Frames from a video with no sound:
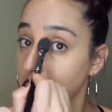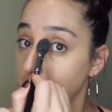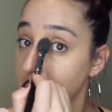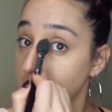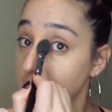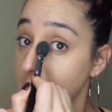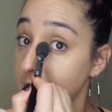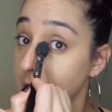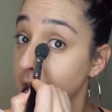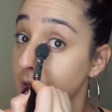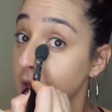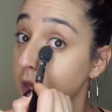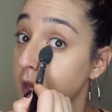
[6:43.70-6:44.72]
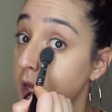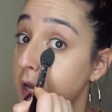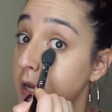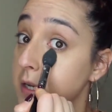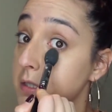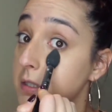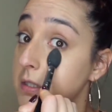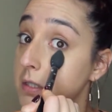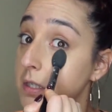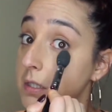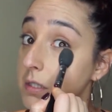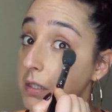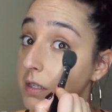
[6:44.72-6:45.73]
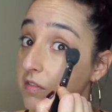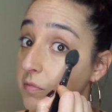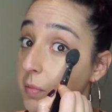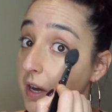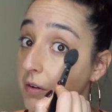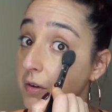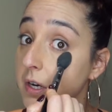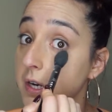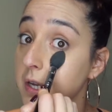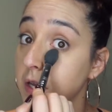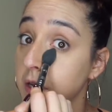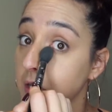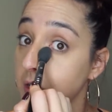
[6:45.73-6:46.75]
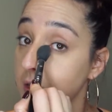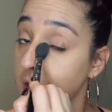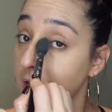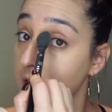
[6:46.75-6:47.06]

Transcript: We're just going to do a light dusting of powder here.